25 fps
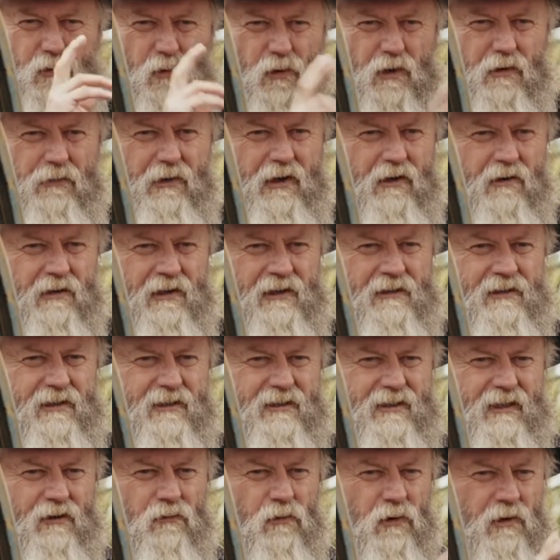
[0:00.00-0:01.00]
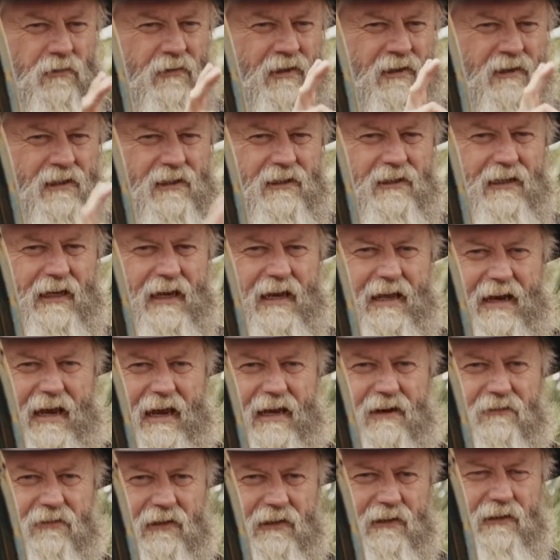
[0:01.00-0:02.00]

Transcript: What have we got in this and what do we need to get out of